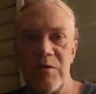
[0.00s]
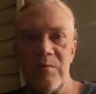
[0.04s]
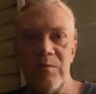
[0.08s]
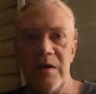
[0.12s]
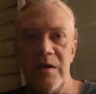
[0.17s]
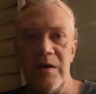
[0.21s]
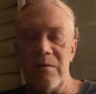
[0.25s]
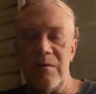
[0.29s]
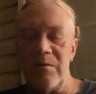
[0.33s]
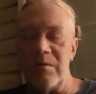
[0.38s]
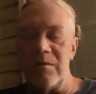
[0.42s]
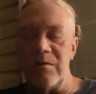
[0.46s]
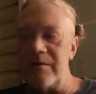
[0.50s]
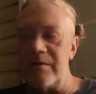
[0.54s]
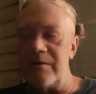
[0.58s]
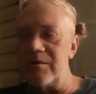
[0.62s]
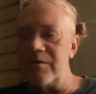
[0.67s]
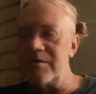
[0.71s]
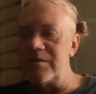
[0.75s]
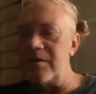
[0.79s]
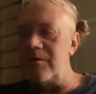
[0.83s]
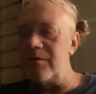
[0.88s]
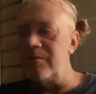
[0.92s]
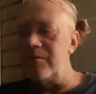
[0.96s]
weed or whatever.
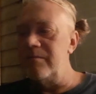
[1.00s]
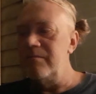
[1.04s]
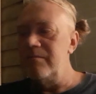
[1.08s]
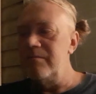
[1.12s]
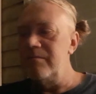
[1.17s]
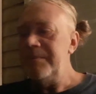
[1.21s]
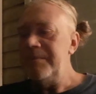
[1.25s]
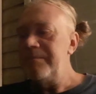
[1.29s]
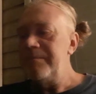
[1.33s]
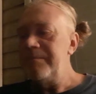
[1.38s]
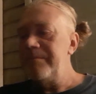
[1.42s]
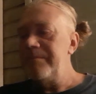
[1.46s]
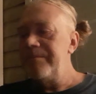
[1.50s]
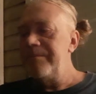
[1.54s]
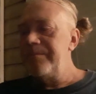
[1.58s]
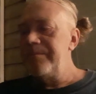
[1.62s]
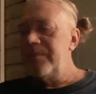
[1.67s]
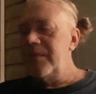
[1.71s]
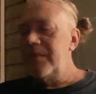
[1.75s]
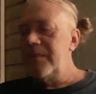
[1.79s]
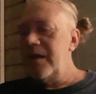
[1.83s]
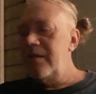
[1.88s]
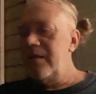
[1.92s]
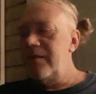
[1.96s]
So
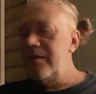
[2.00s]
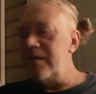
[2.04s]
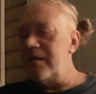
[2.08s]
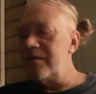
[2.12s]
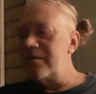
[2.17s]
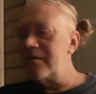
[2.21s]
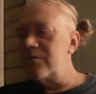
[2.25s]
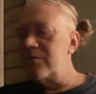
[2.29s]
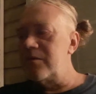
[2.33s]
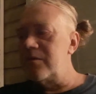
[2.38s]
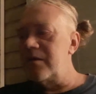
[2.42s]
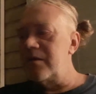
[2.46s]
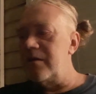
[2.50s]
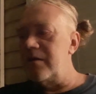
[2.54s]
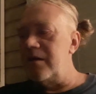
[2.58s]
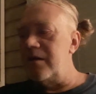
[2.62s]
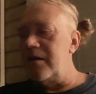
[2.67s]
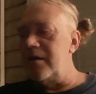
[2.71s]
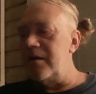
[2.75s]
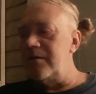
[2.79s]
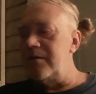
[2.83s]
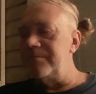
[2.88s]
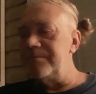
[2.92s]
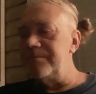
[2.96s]
that's sort
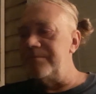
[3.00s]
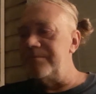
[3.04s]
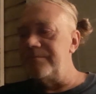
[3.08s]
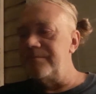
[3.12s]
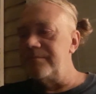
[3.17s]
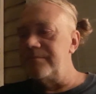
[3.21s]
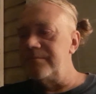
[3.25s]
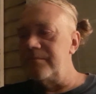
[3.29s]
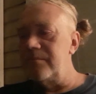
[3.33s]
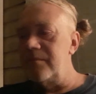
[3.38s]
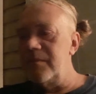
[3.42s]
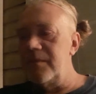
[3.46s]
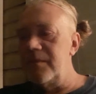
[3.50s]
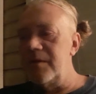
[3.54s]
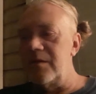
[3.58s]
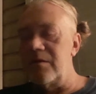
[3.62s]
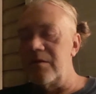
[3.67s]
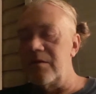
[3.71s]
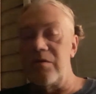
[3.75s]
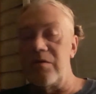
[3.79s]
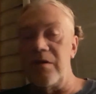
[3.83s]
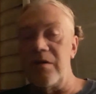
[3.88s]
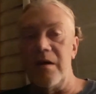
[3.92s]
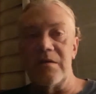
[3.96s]
of the
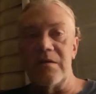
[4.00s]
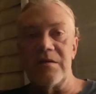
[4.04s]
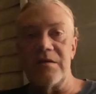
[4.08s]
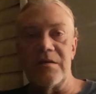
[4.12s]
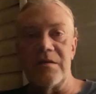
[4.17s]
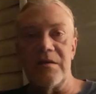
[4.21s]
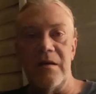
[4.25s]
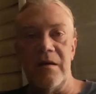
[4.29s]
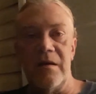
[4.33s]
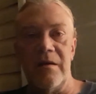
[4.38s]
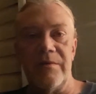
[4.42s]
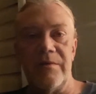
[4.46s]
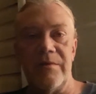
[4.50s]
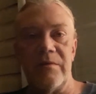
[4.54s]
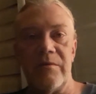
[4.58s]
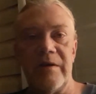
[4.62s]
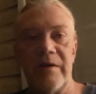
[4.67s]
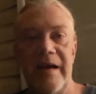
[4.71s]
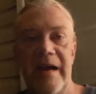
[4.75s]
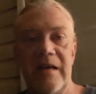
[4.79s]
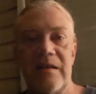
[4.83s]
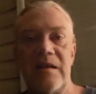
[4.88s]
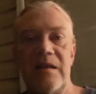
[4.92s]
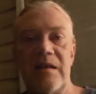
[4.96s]
crux of
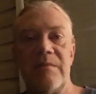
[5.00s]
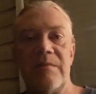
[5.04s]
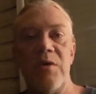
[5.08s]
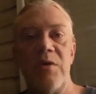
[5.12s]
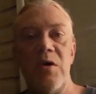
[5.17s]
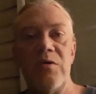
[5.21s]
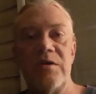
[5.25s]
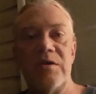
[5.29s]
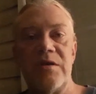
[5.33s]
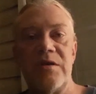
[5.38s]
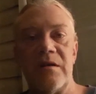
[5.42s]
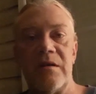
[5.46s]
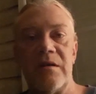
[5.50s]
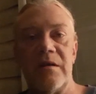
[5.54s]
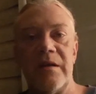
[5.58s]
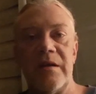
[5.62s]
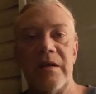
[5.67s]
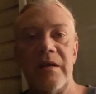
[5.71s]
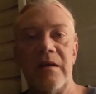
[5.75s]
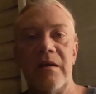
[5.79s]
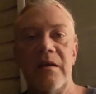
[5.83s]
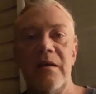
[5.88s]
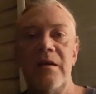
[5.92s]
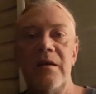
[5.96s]
reacting
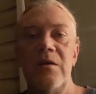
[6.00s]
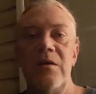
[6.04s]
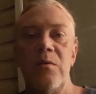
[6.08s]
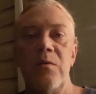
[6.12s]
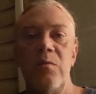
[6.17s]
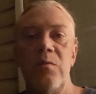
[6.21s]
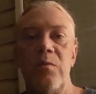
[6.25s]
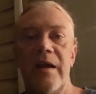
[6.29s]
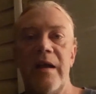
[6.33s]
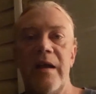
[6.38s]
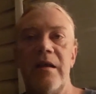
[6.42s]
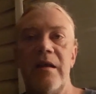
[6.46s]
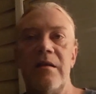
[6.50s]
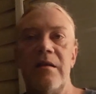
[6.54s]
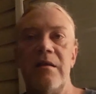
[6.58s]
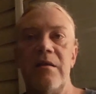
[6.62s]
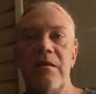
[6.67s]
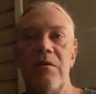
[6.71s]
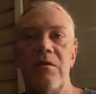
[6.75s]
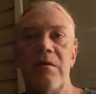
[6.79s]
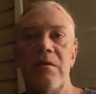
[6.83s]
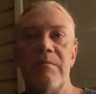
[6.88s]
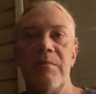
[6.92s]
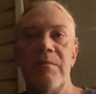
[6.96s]
emotionally when
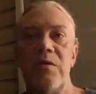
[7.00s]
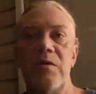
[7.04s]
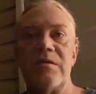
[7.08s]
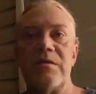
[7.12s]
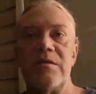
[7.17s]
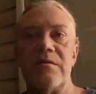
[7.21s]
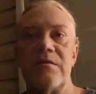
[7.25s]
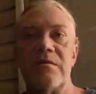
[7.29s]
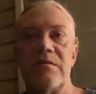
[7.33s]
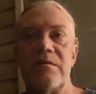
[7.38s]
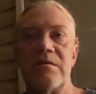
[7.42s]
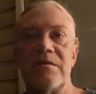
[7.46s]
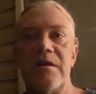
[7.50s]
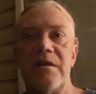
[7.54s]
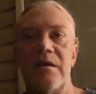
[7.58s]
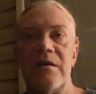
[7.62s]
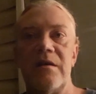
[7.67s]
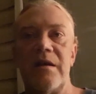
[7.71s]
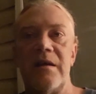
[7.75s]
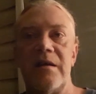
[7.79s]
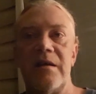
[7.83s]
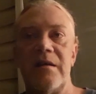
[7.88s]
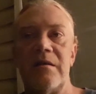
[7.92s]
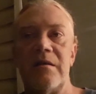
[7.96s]
your emotions are
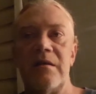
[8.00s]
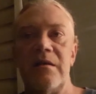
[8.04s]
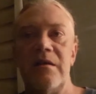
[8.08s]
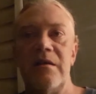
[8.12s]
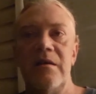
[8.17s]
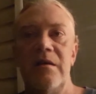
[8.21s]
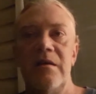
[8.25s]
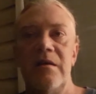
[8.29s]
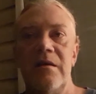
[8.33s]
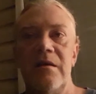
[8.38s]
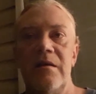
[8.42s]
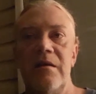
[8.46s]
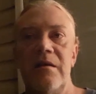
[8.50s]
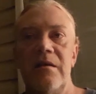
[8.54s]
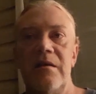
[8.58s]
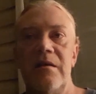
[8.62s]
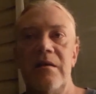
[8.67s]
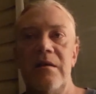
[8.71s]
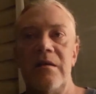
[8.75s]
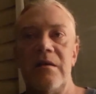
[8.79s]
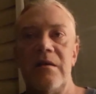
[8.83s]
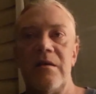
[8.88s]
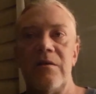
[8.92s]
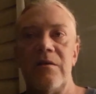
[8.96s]
stuck in,
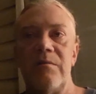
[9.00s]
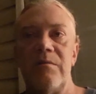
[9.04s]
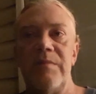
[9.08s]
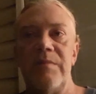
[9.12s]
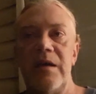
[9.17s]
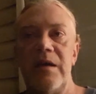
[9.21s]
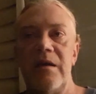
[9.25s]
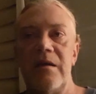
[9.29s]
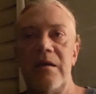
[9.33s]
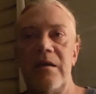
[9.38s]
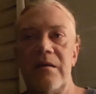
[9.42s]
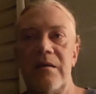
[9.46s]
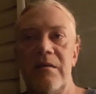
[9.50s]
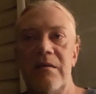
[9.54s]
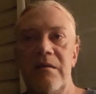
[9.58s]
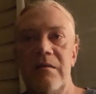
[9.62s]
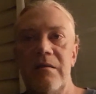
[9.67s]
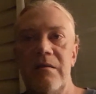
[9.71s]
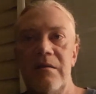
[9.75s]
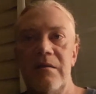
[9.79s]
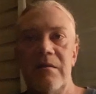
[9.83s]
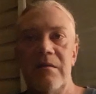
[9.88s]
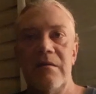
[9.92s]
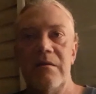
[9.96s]
being
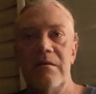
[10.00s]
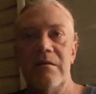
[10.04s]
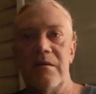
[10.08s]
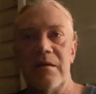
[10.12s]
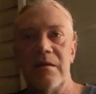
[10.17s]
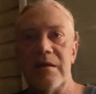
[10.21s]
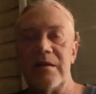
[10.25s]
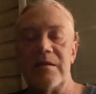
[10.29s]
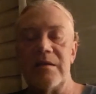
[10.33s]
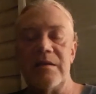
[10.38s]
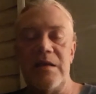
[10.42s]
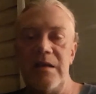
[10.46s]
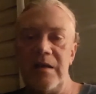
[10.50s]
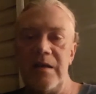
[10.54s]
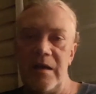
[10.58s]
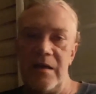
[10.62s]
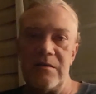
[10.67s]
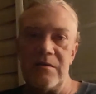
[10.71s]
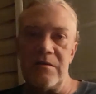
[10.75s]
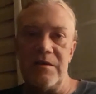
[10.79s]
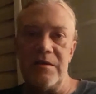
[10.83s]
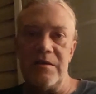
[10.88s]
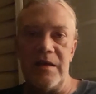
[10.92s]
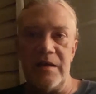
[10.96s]
like a
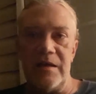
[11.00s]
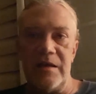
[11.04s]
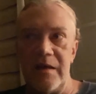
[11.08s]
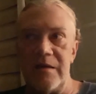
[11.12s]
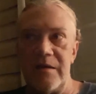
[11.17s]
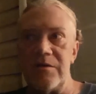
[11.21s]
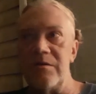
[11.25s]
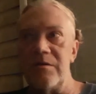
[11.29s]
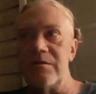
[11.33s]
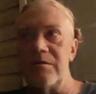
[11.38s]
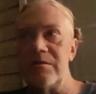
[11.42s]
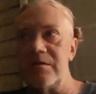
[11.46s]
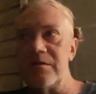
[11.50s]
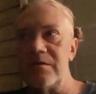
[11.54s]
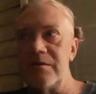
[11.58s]
teenager. Teenagers,